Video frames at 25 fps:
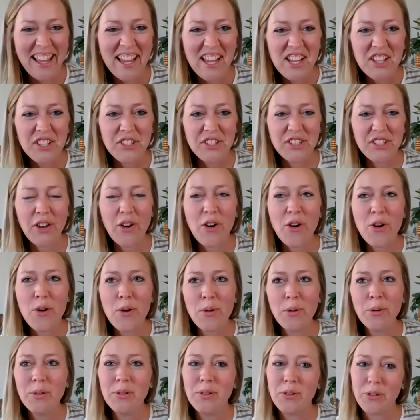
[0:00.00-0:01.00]

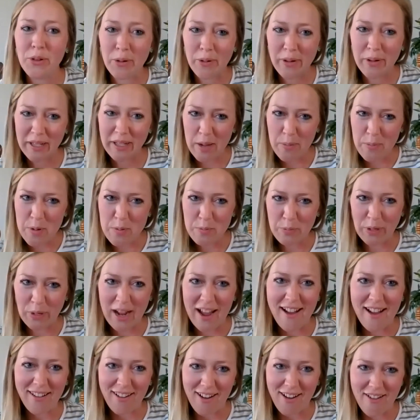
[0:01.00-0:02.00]
So growing up in
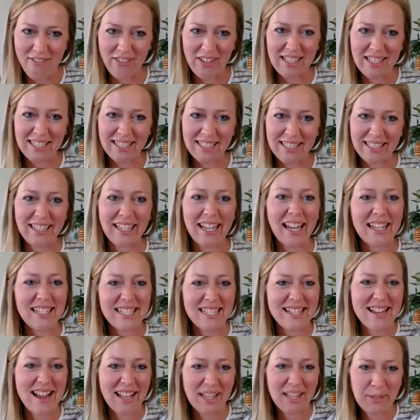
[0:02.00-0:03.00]
Pratt, obviously I did
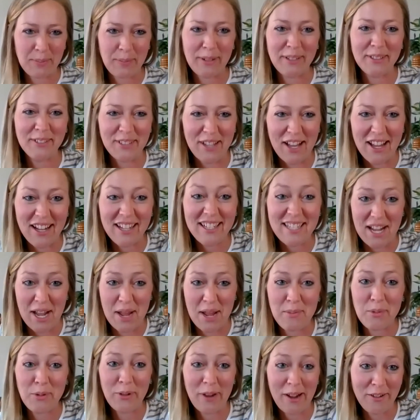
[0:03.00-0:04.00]
not spend a lot of time
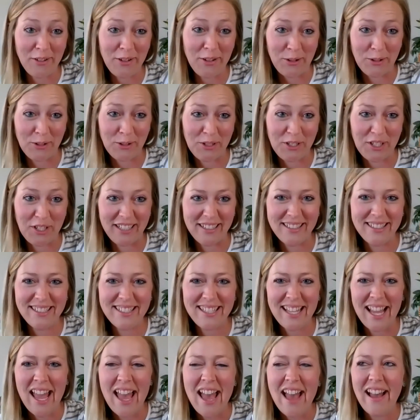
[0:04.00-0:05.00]
around oceans,
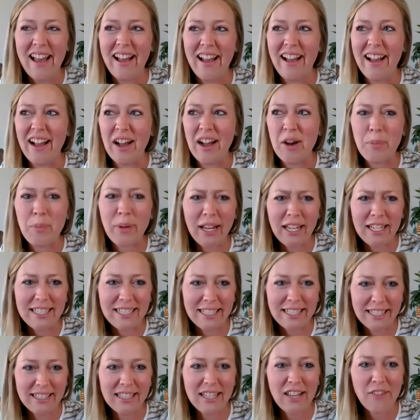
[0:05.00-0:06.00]
but I
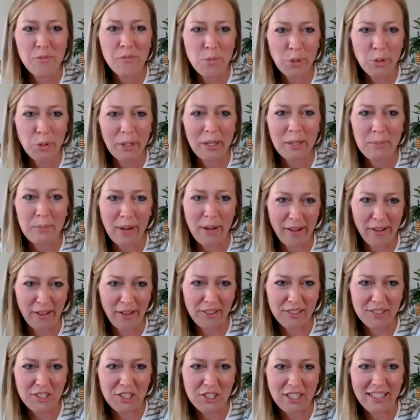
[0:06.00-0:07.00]
did love marine
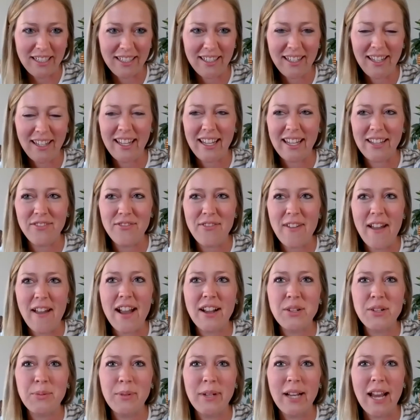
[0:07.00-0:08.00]
biology. In
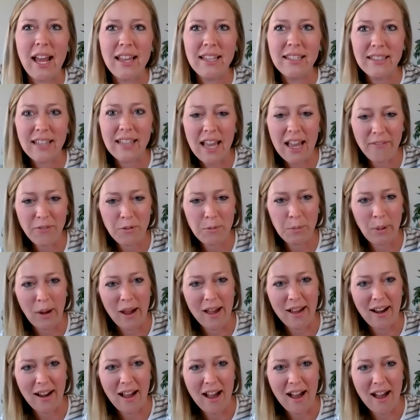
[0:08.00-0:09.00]
fact, when I left
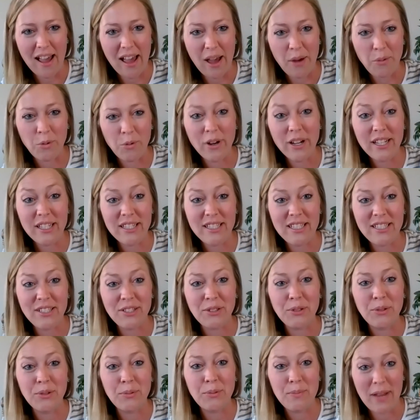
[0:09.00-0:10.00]
Pratt High, I wanted
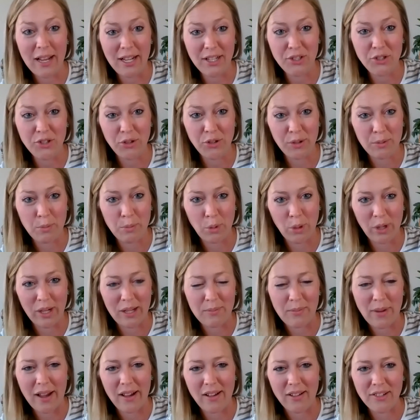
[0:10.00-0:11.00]
to major in marine
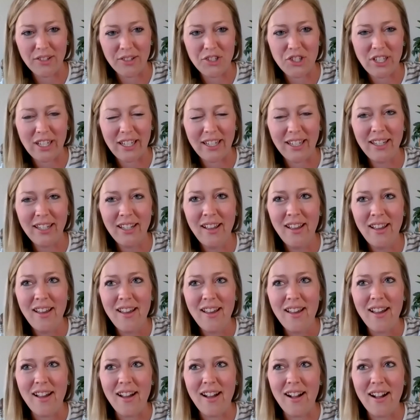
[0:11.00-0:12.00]
biology,
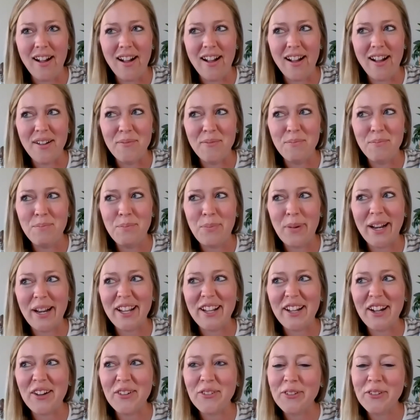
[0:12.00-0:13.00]
but I
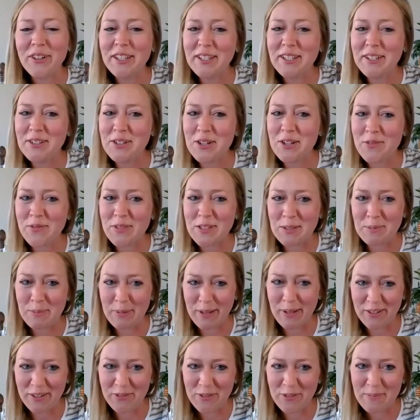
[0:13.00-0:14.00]
got really nervous
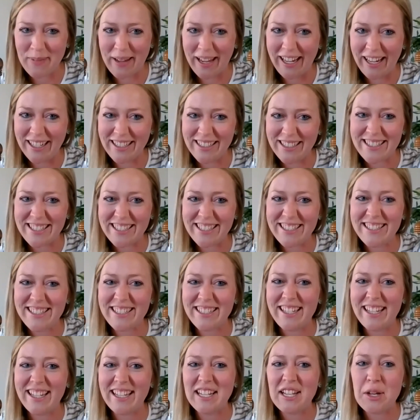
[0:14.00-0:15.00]
being from Kansas and
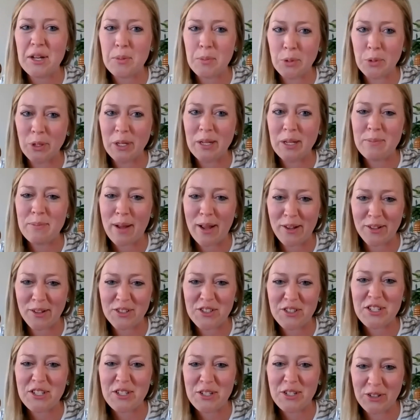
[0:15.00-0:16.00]
getting a marine
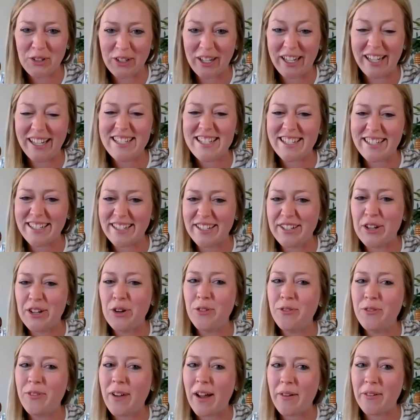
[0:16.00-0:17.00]
biology degree. I didn't know if
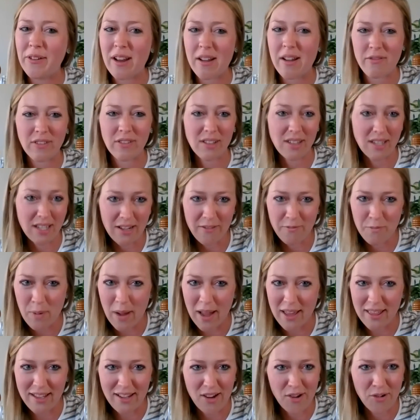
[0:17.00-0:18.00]
I would ever live by
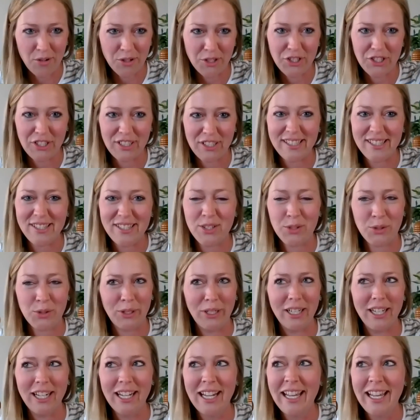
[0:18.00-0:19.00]
the oceans
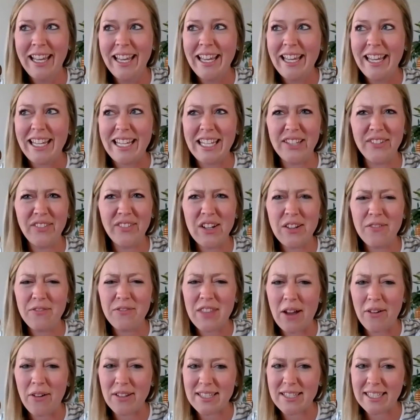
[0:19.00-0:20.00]
or even if
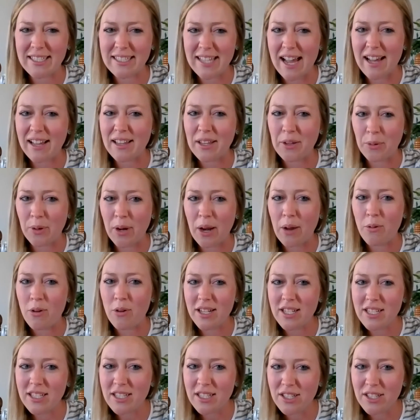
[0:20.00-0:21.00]
that was exactly what I
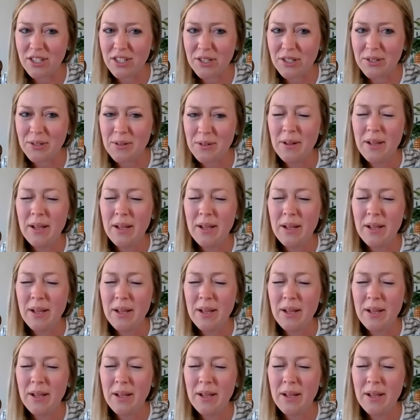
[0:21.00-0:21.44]
wanted to do.